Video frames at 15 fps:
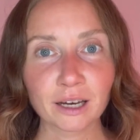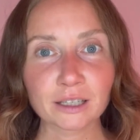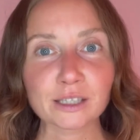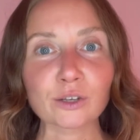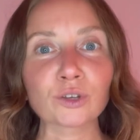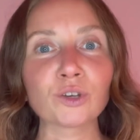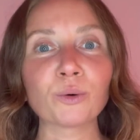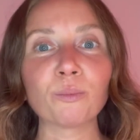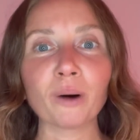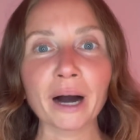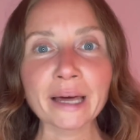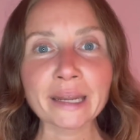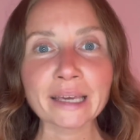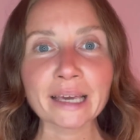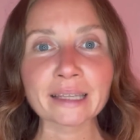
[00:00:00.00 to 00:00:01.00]
So your
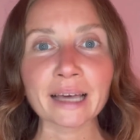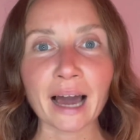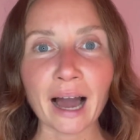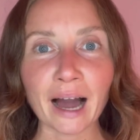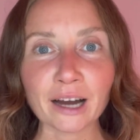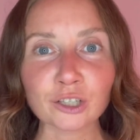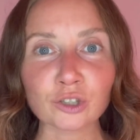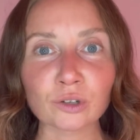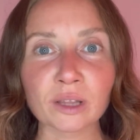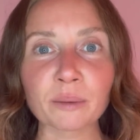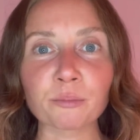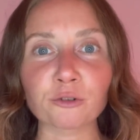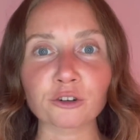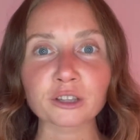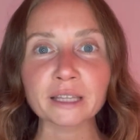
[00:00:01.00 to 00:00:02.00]
body can actually
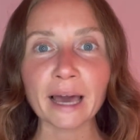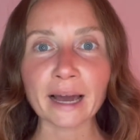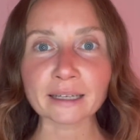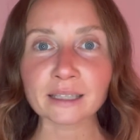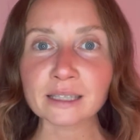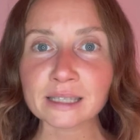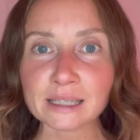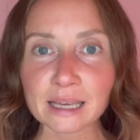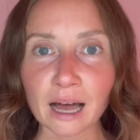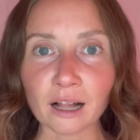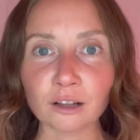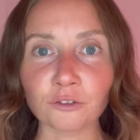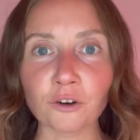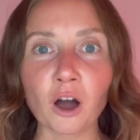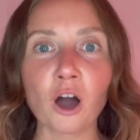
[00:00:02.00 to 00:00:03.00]
protect
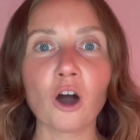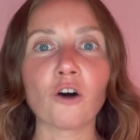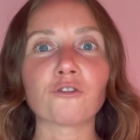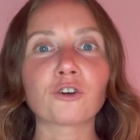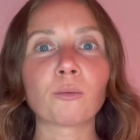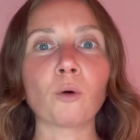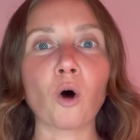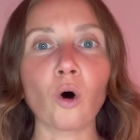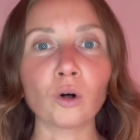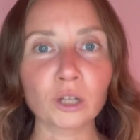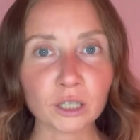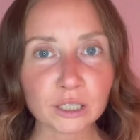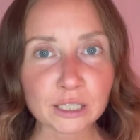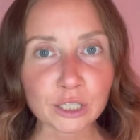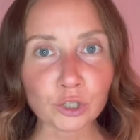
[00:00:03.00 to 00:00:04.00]
itself from all
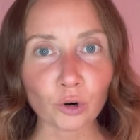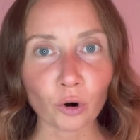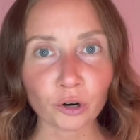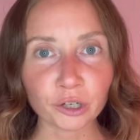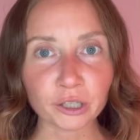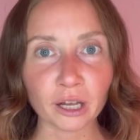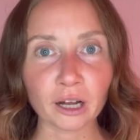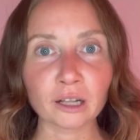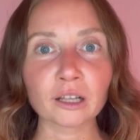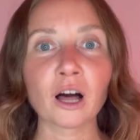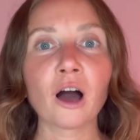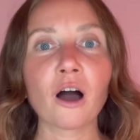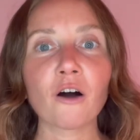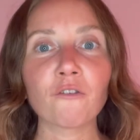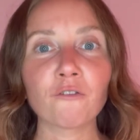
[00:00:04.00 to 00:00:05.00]
external
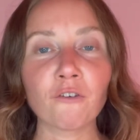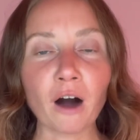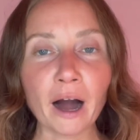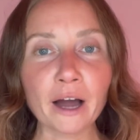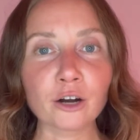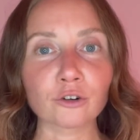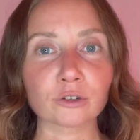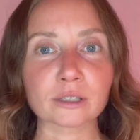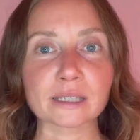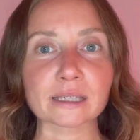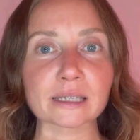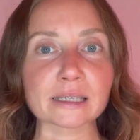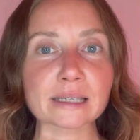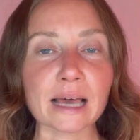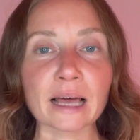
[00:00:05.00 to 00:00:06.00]

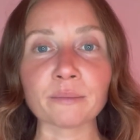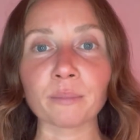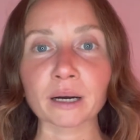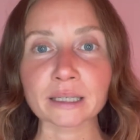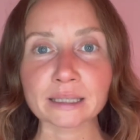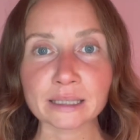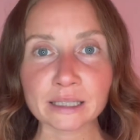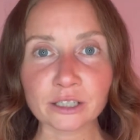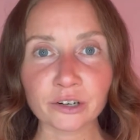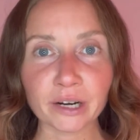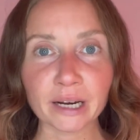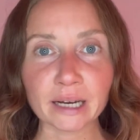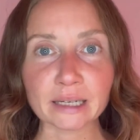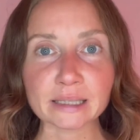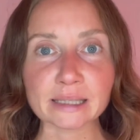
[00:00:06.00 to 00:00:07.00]
viruses and
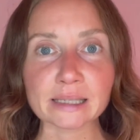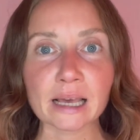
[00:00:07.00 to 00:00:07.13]
bacteria.